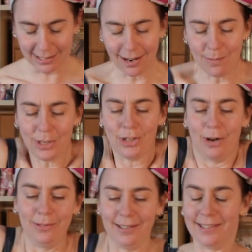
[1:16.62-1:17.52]
Let's start with the
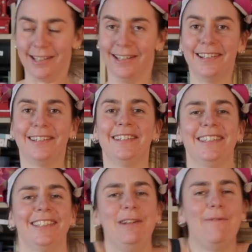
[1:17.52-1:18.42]
shoulders.
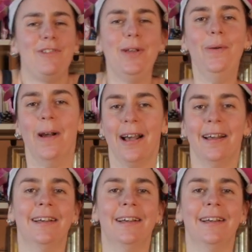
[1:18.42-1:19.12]
Let's do a few